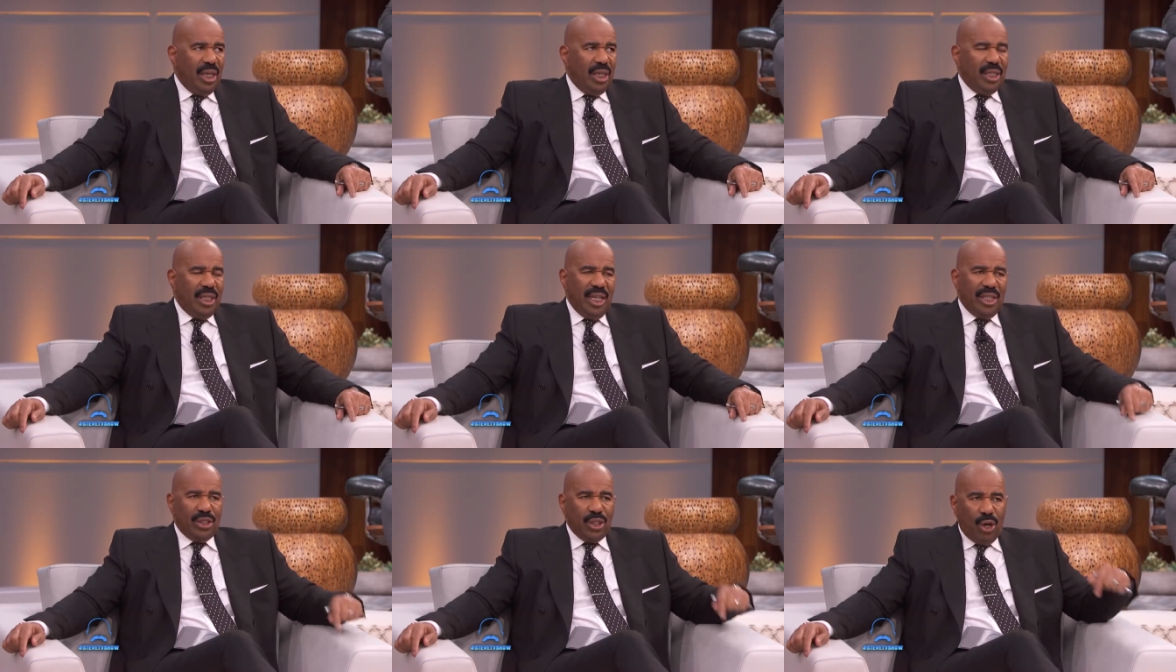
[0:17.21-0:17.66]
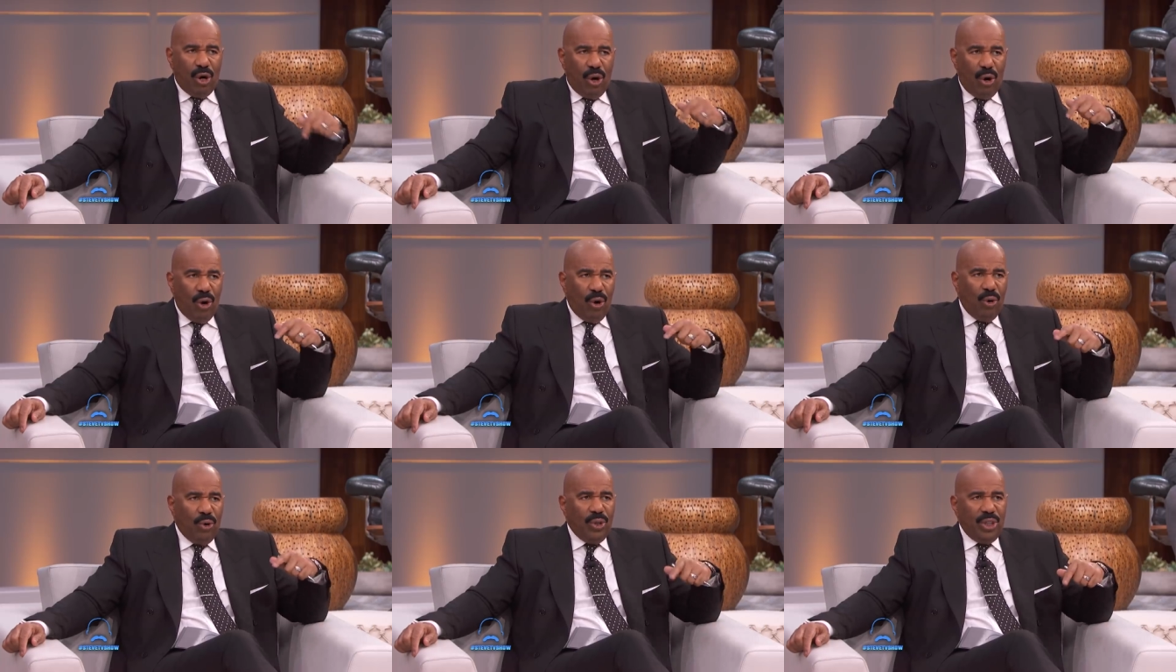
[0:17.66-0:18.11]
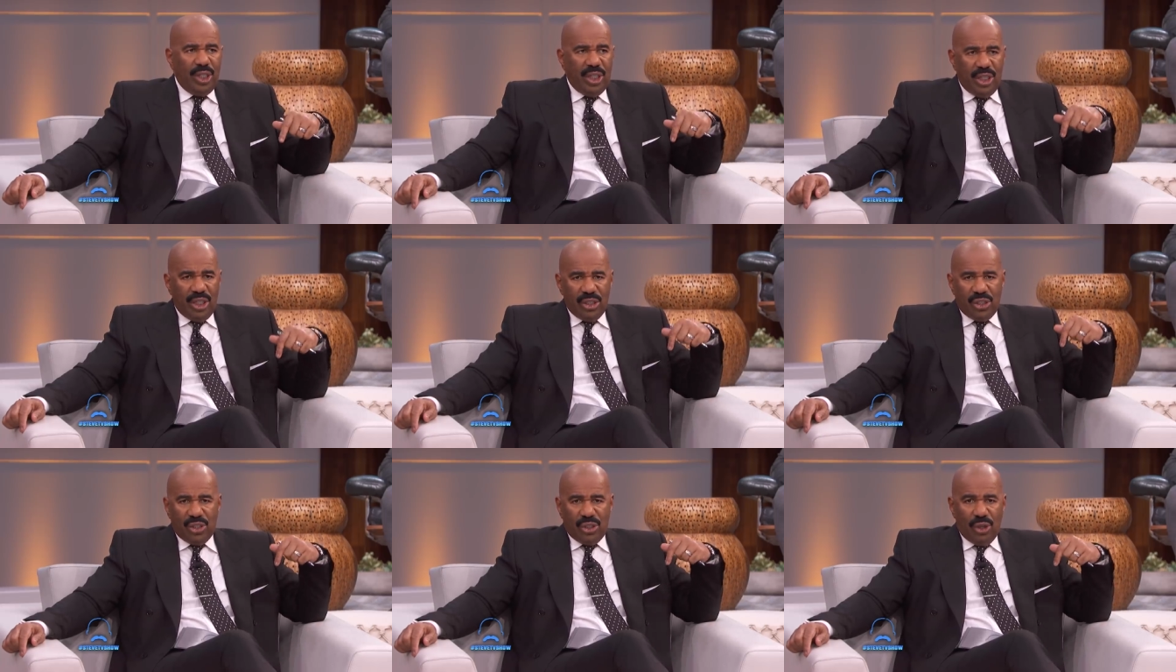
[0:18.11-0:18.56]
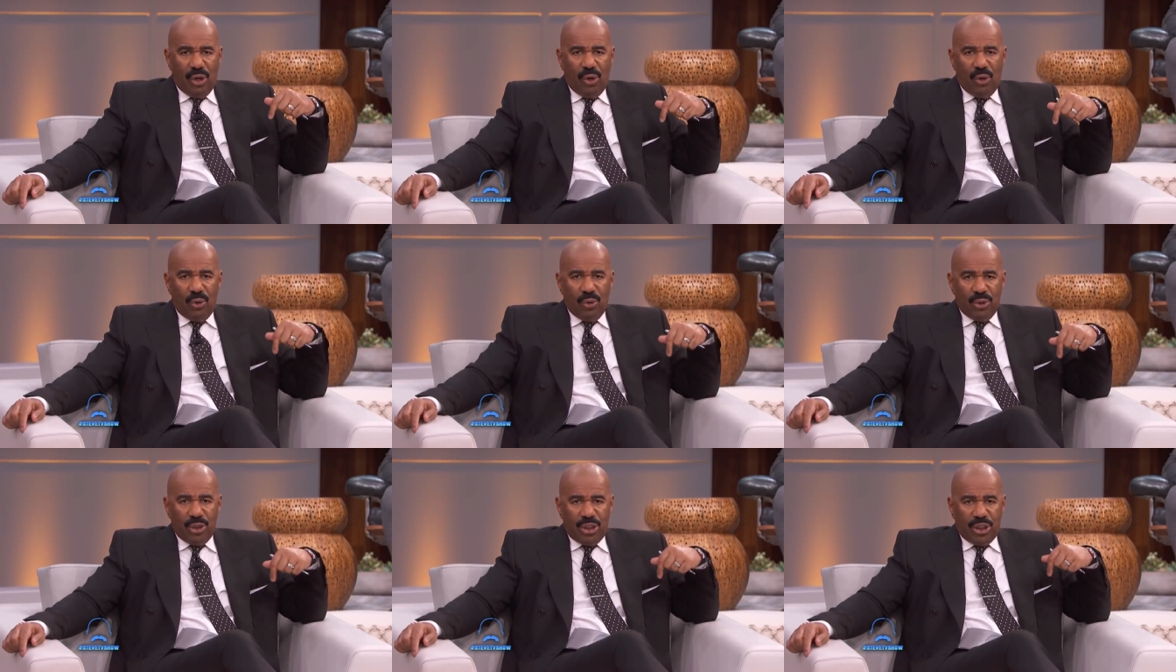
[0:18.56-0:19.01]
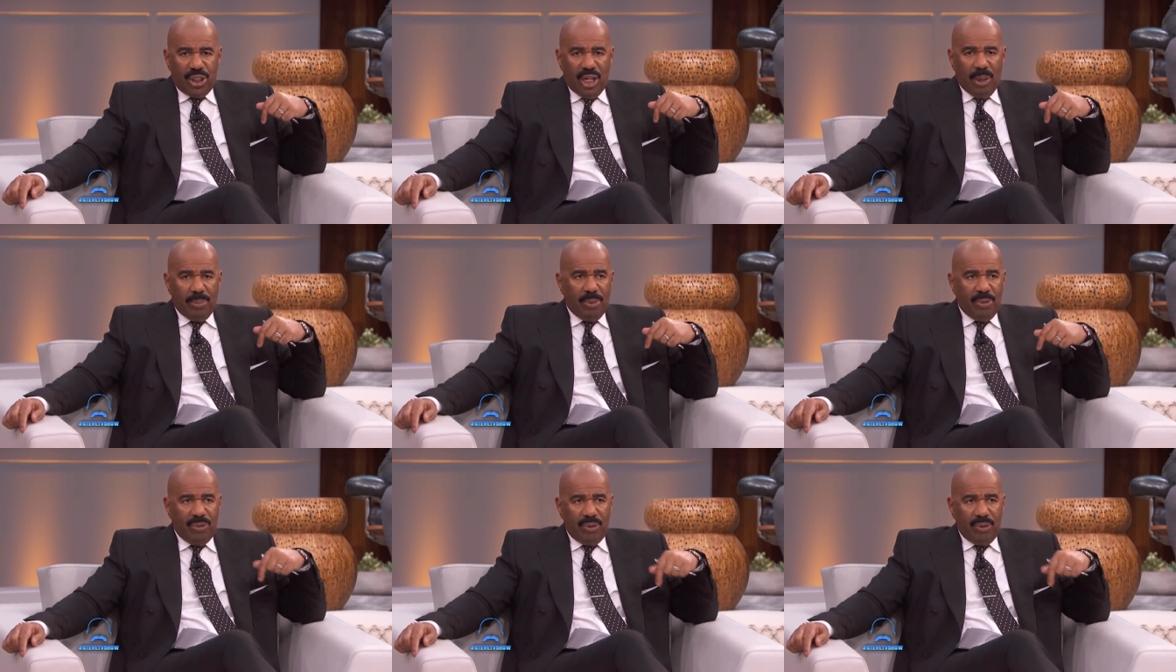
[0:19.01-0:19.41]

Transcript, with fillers: there's a hole in his soul the shape of